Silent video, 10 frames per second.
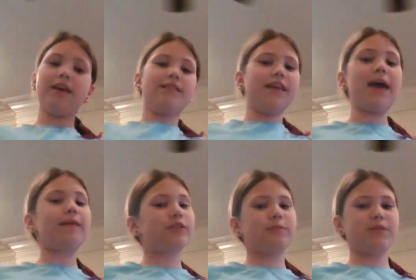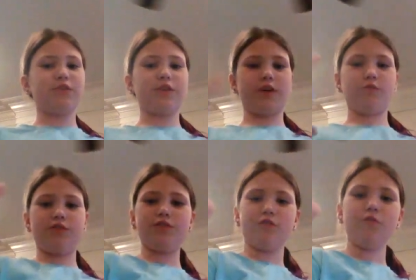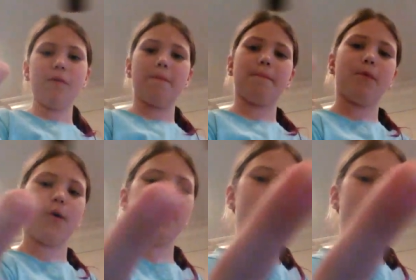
Today I'm going to be showing you two more